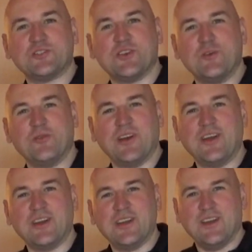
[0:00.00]

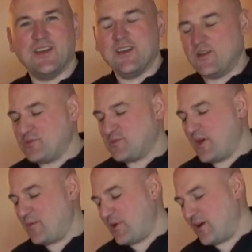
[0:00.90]
so
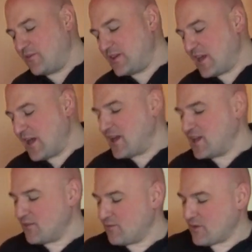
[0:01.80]
spare pair every day.